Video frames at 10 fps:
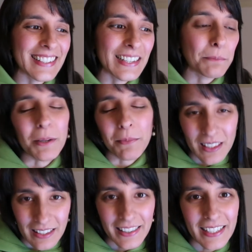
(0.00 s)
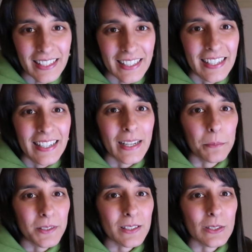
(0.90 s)
in my monthly
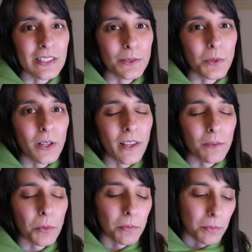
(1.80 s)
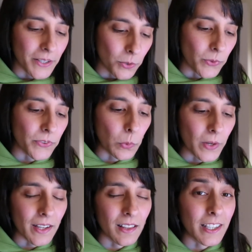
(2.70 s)
episodes as well, that's probably also
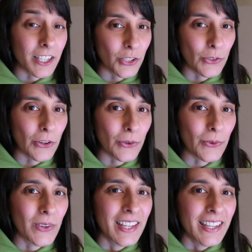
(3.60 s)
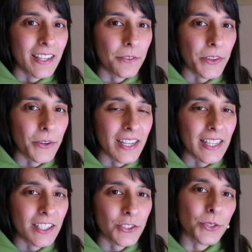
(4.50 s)
where I'll let you know if there are
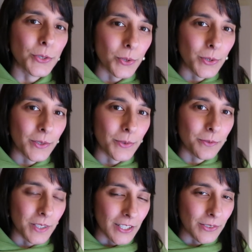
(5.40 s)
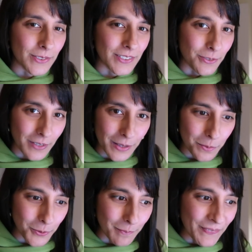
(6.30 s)
any tutorial videos
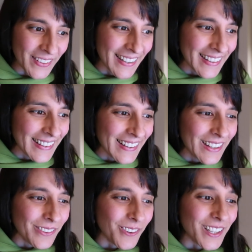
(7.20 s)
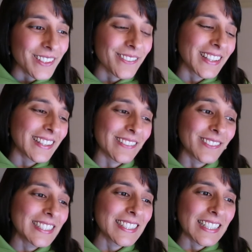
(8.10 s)
available. One of the
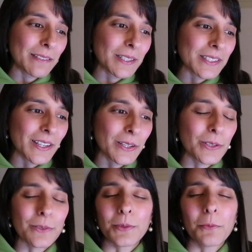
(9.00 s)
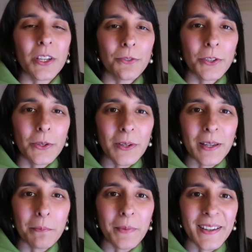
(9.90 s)
recent emails I got from one of you
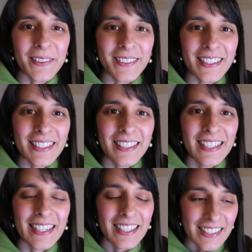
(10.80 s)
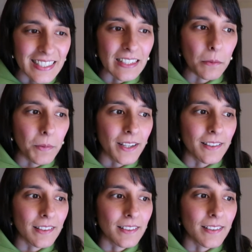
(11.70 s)
about asking
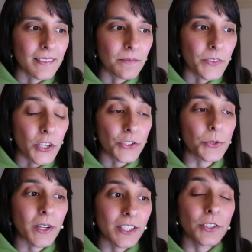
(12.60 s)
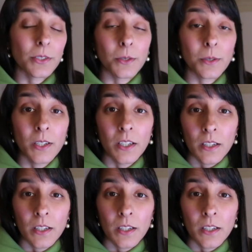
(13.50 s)
about, do I do